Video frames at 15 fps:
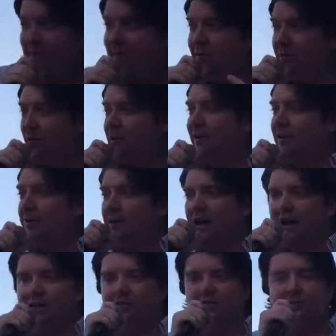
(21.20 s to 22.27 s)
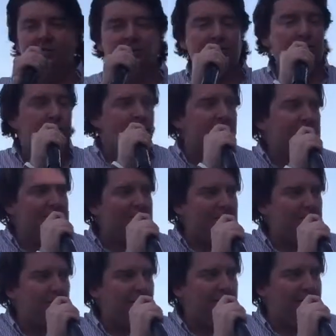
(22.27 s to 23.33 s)
main role here tonight is to introduce a very
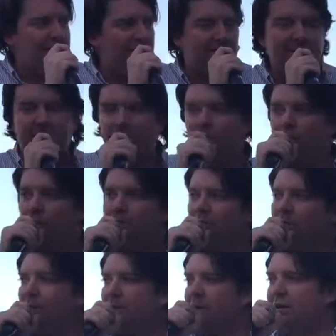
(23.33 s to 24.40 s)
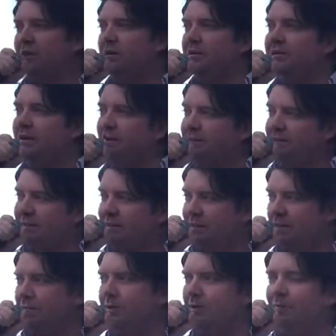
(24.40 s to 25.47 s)
special guest that's come all the way from America to tell us a
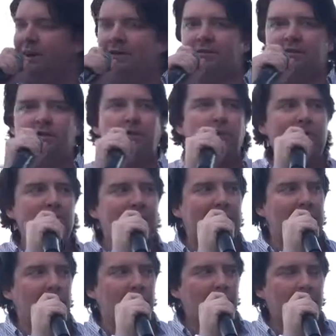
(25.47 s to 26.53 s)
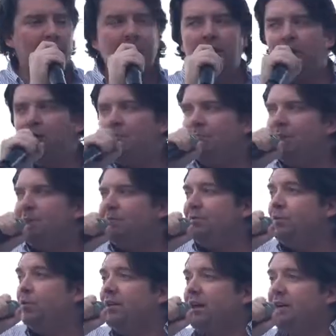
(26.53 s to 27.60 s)
little bit about the UE Megaboom. But
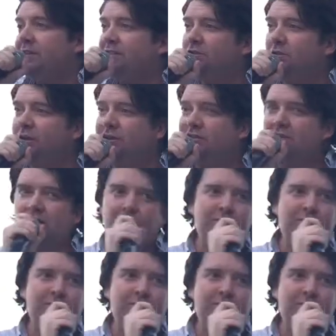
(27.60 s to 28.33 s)
before that, I just thought I'd share